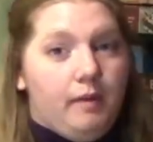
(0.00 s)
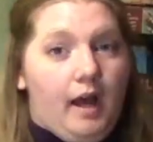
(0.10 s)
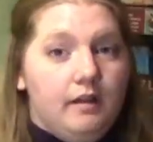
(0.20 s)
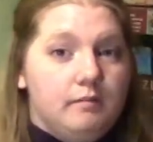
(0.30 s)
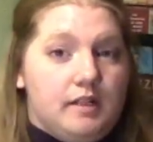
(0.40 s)

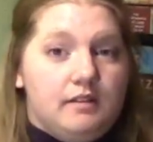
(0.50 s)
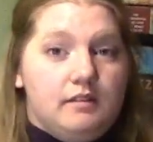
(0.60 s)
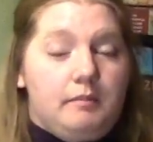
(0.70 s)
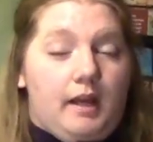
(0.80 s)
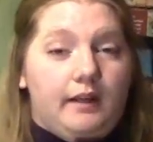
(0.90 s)
buy it because
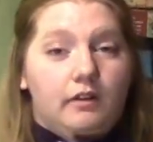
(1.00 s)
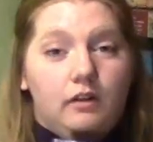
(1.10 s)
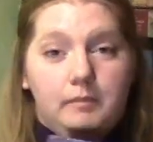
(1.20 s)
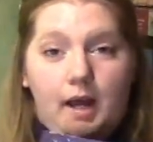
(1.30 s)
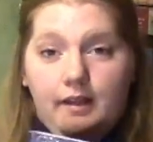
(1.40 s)
it meant I
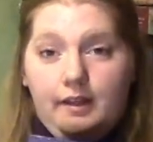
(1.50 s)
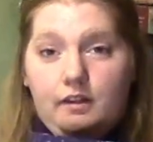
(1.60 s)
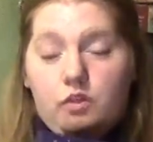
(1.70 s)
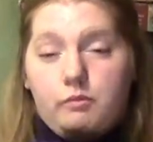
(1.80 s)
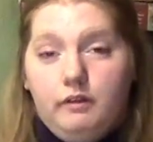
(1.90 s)
couldn't buy
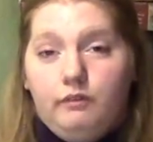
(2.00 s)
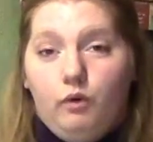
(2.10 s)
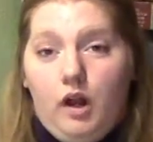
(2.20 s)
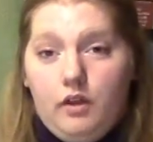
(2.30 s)
like 3 or 4